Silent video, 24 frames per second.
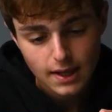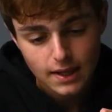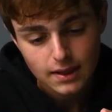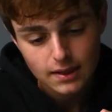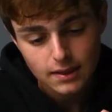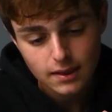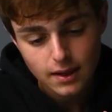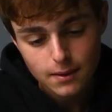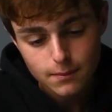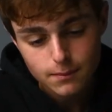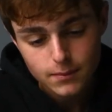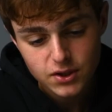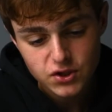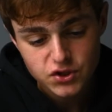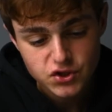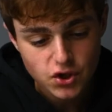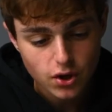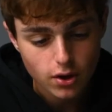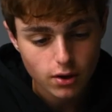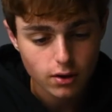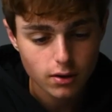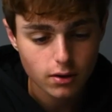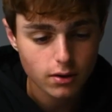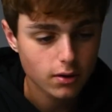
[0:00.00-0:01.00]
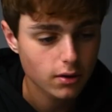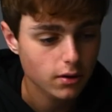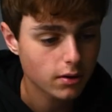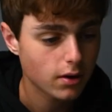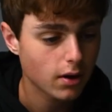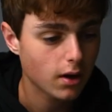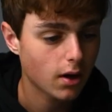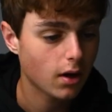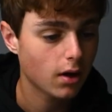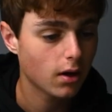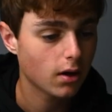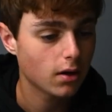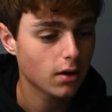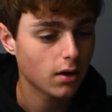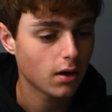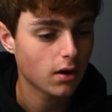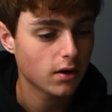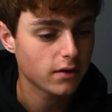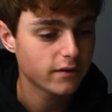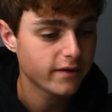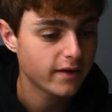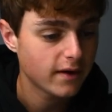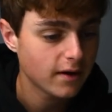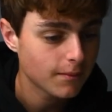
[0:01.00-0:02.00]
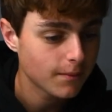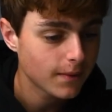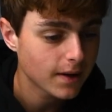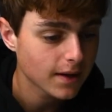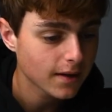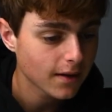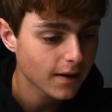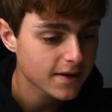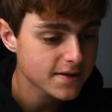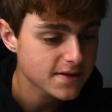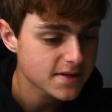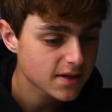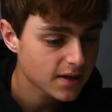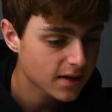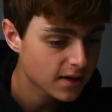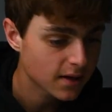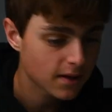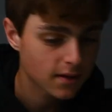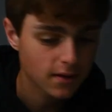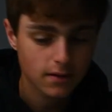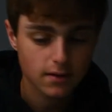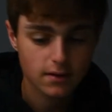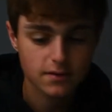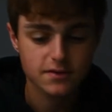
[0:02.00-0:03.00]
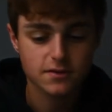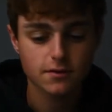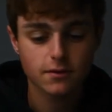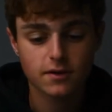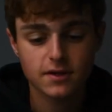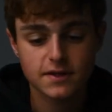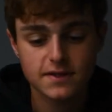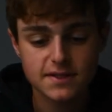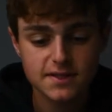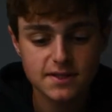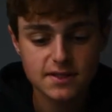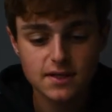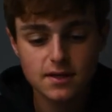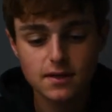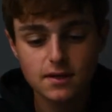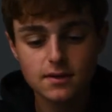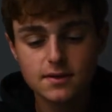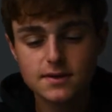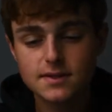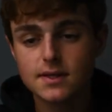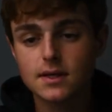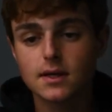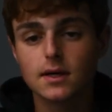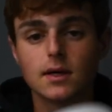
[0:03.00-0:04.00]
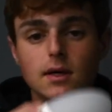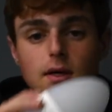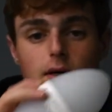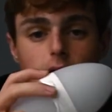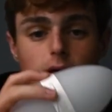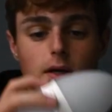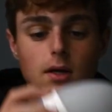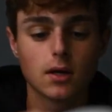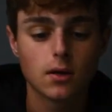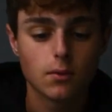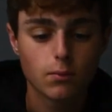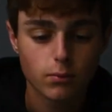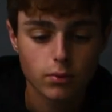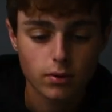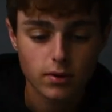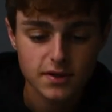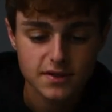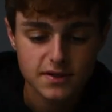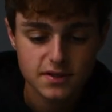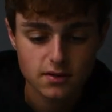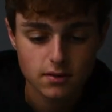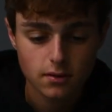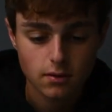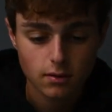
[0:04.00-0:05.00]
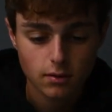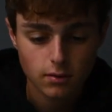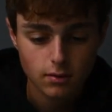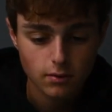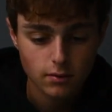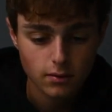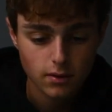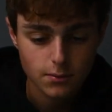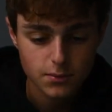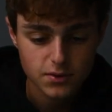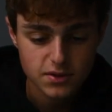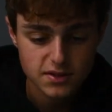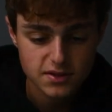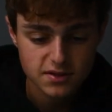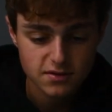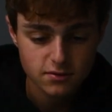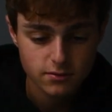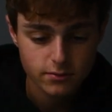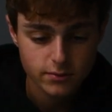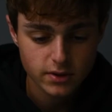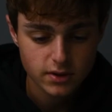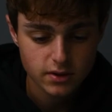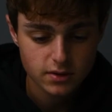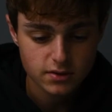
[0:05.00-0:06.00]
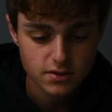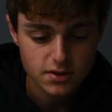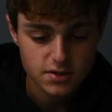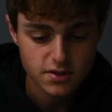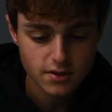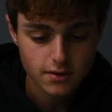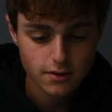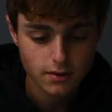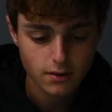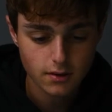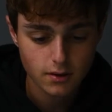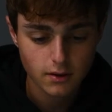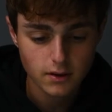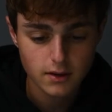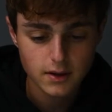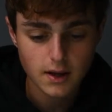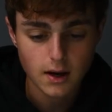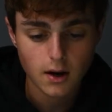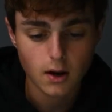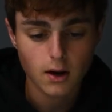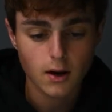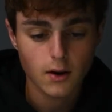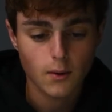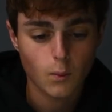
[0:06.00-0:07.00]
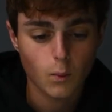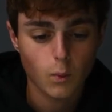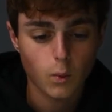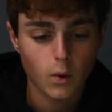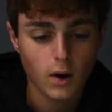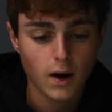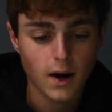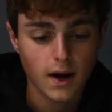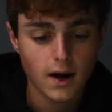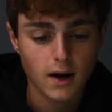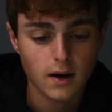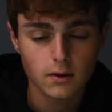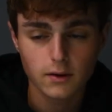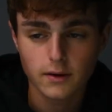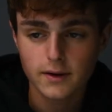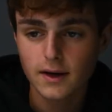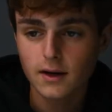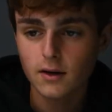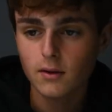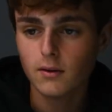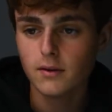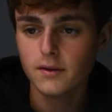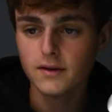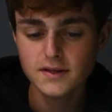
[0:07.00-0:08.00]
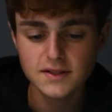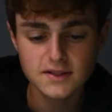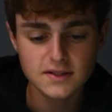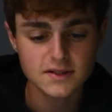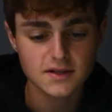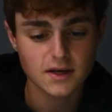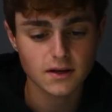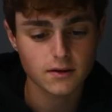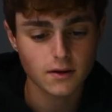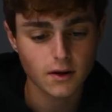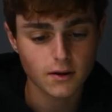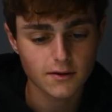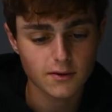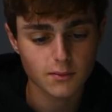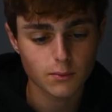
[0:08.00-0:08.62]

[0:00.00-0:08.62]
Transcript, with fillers: let me turn uh, down my lights again so you can see it press and hold, I'm assuming, to turn on. And wow, look how, this is another